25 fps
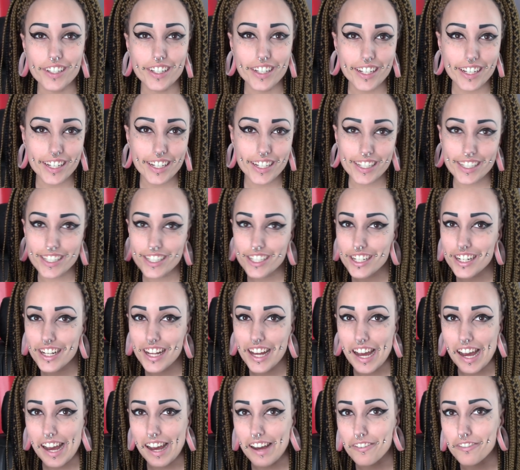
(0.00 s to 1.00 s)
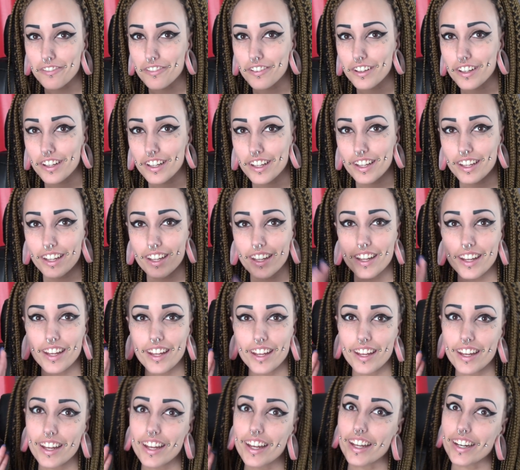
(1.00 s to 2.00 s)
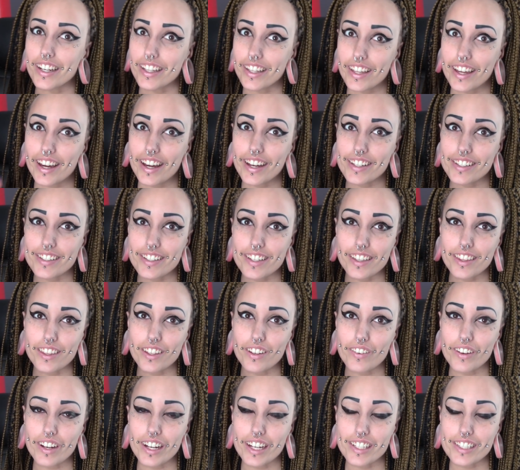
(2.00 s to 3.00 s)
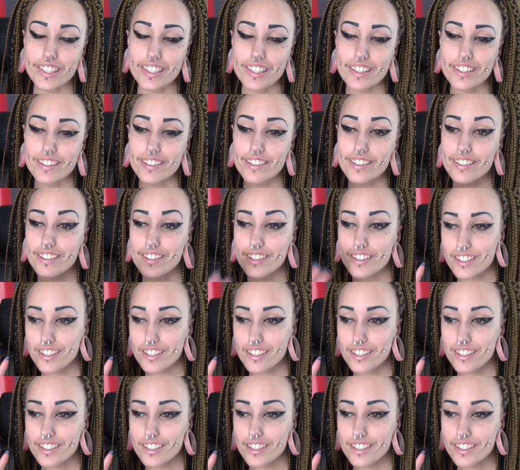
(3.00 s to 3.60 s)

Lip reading: 1.5 inches, and you guys get the rest.